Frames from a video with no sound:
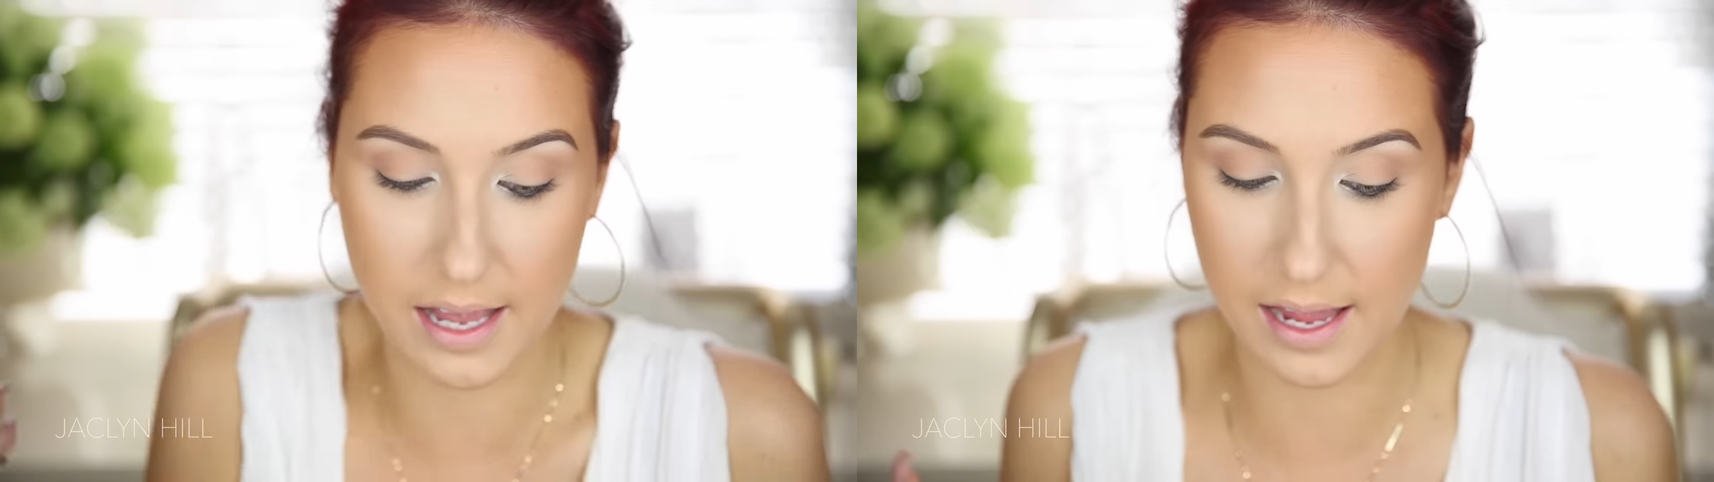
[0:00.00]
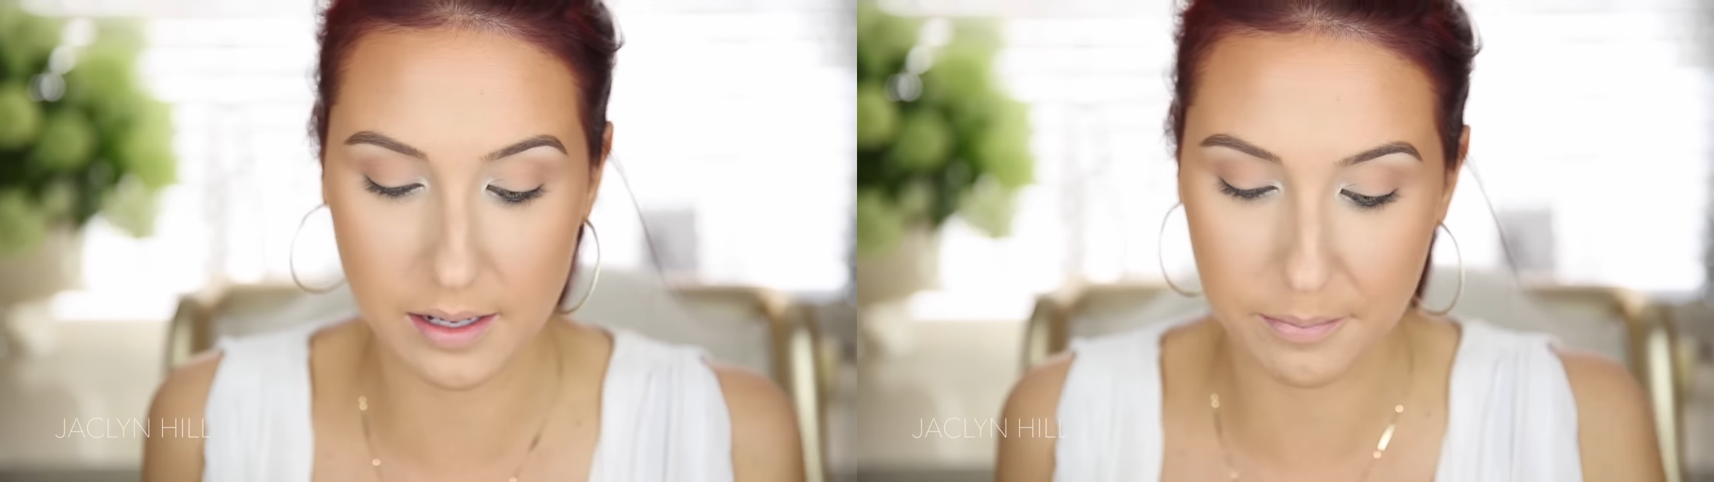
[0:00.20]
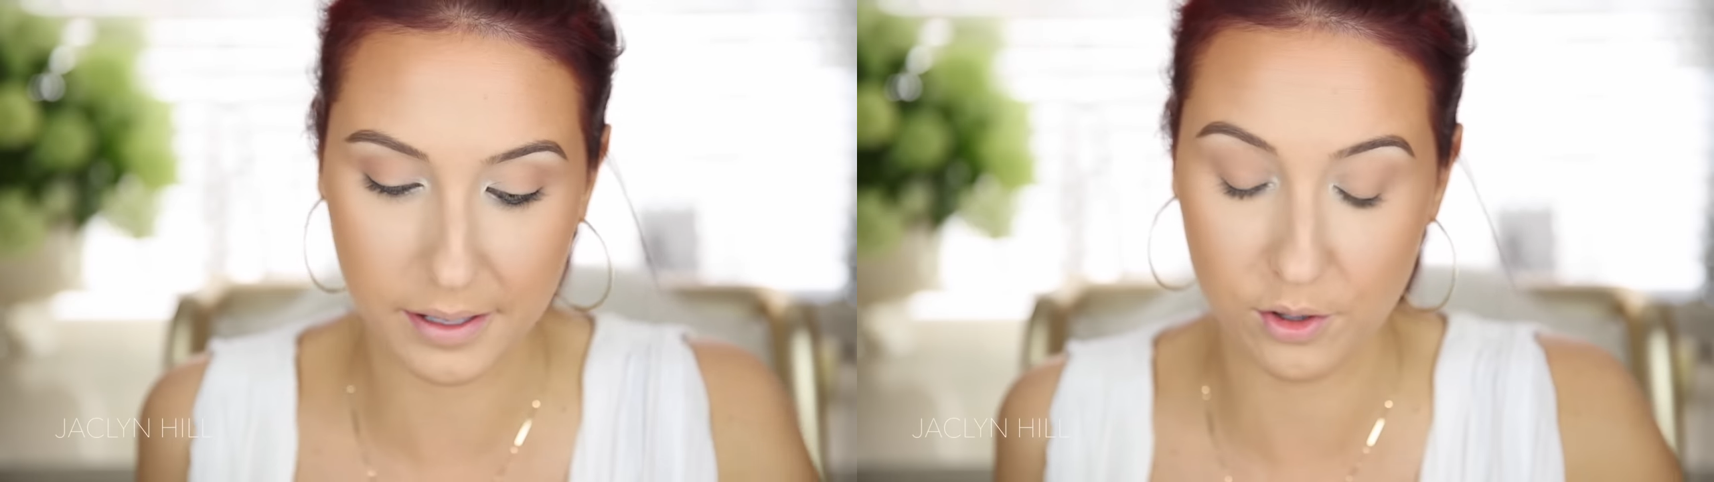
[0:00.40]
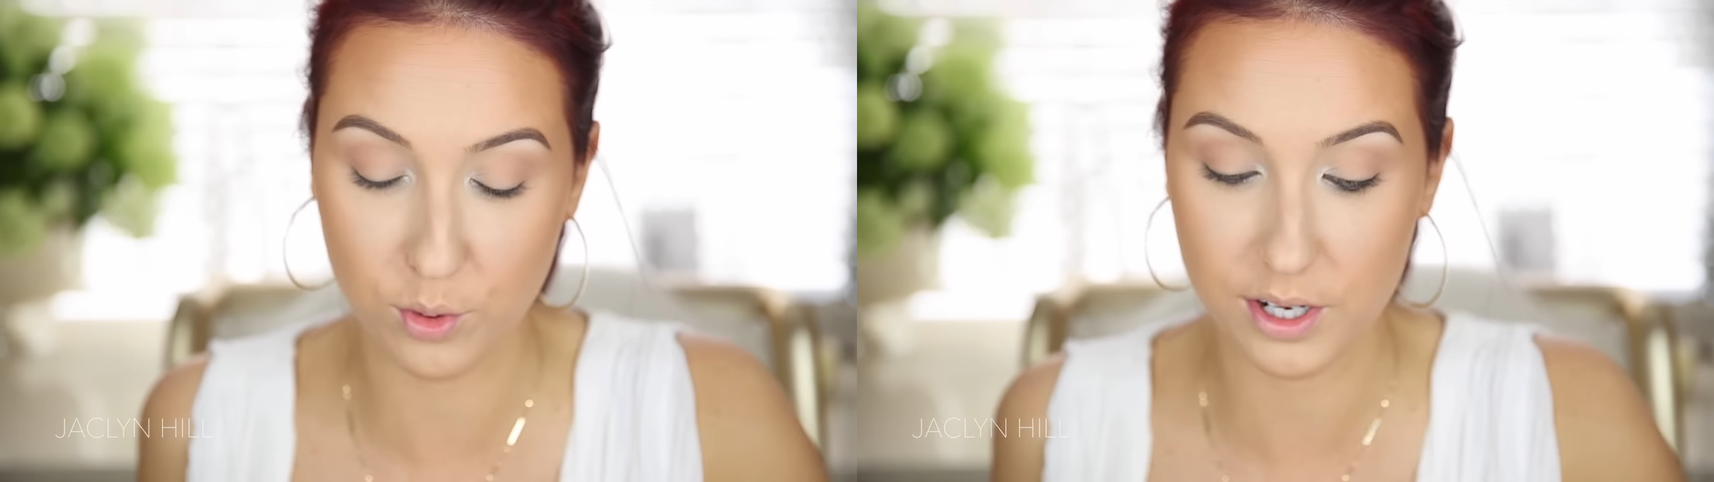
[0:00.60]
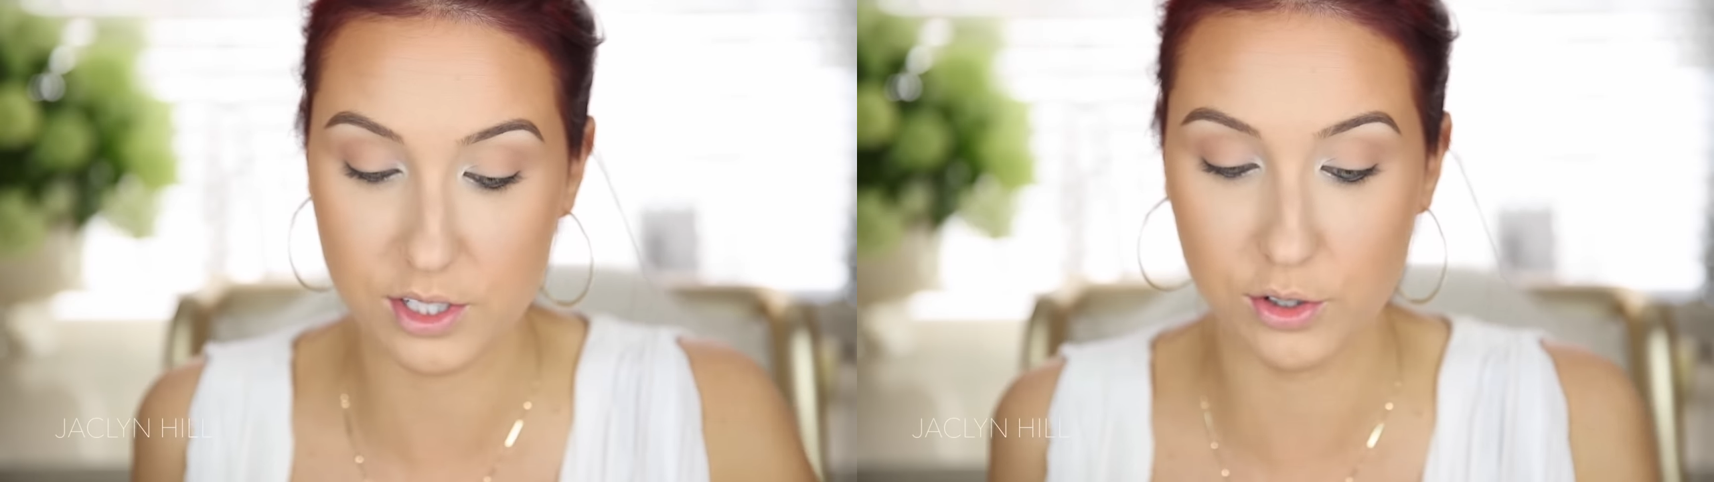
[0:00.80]
end, but it
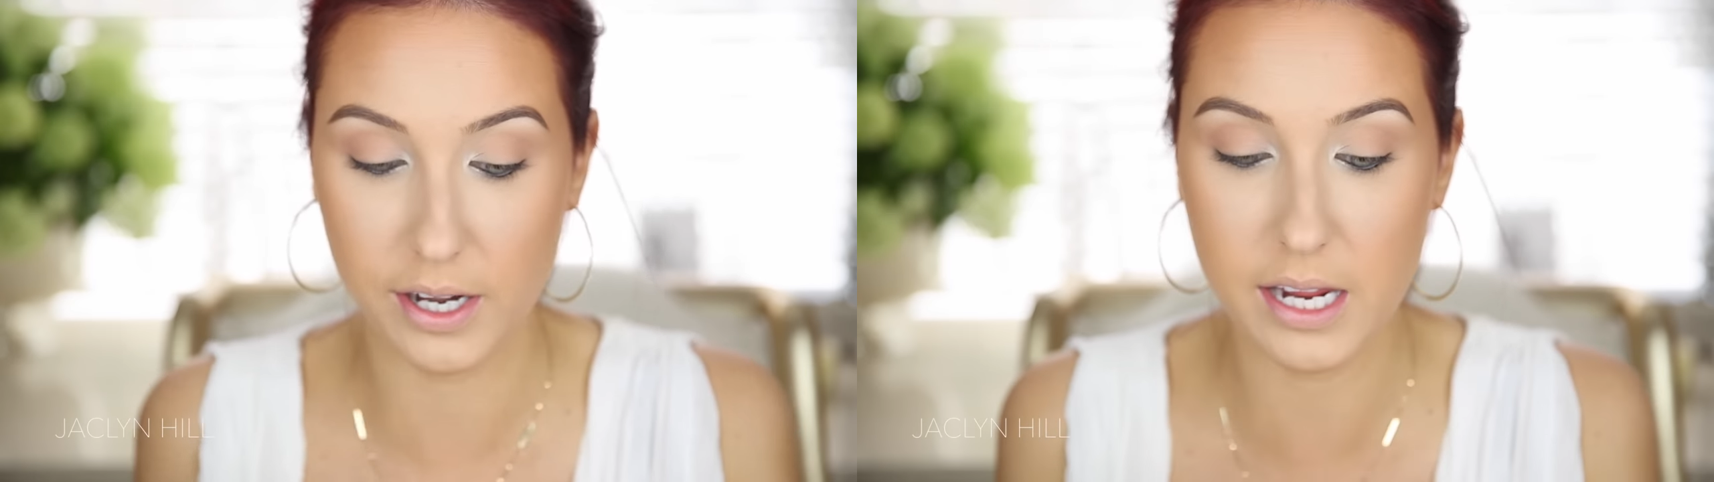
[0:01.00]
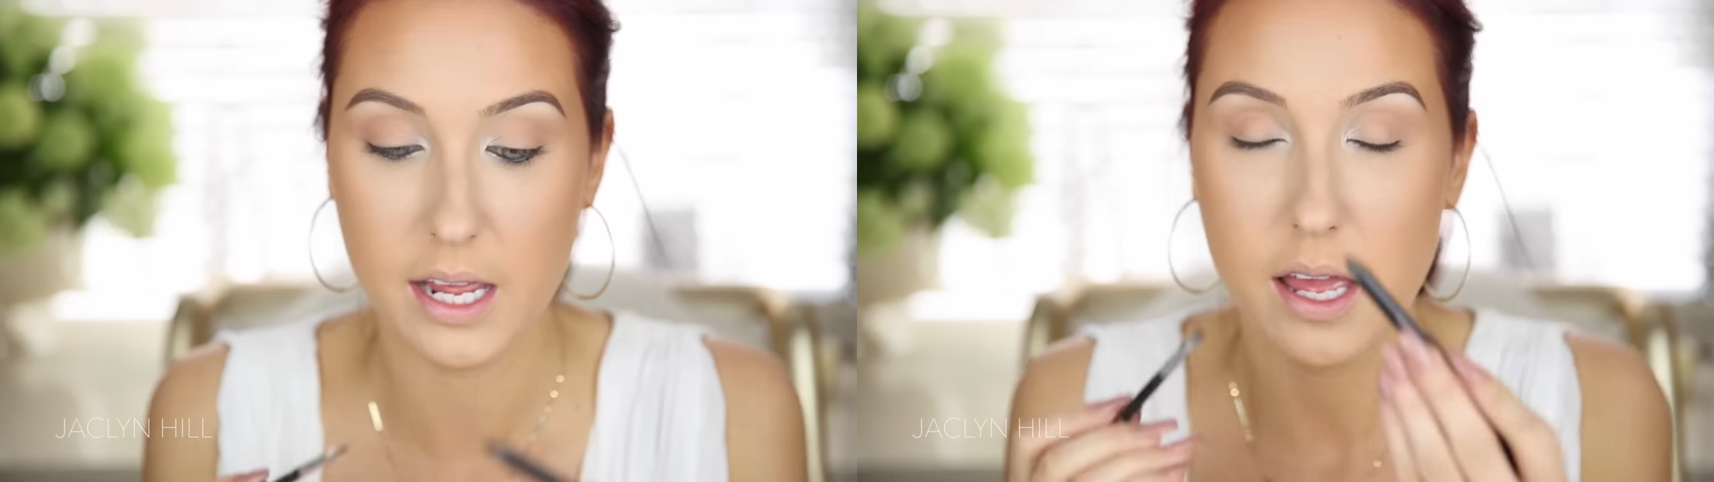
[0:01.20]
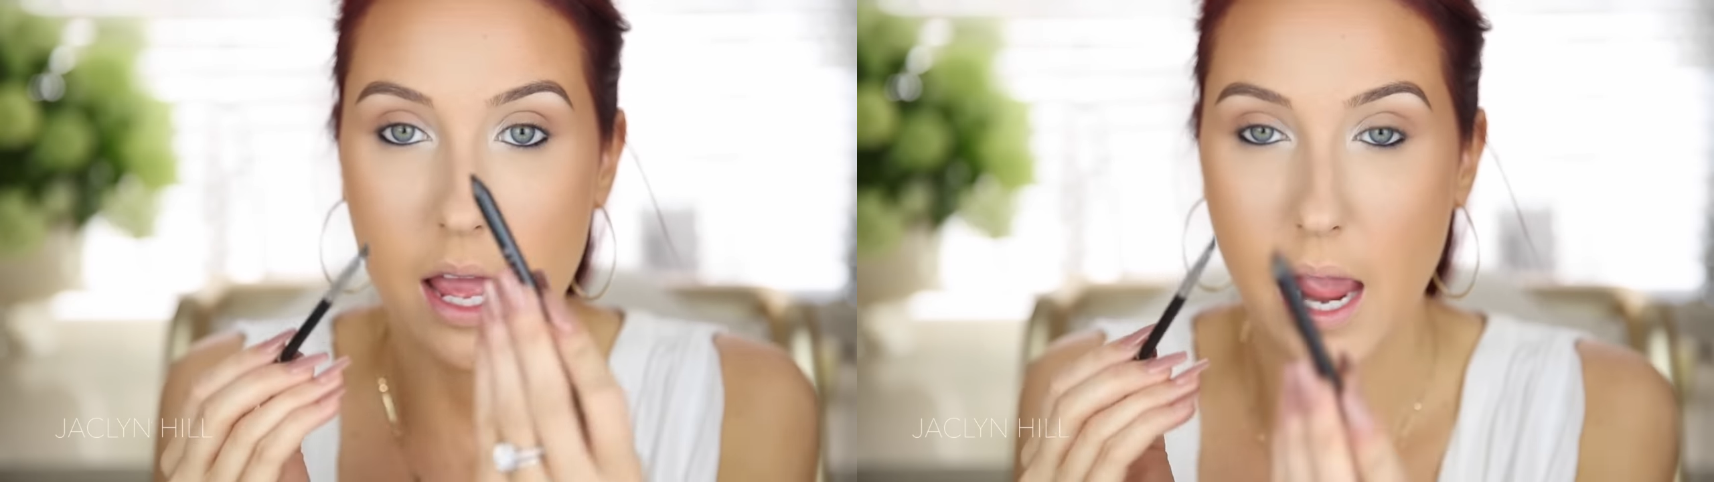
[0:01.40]
works great.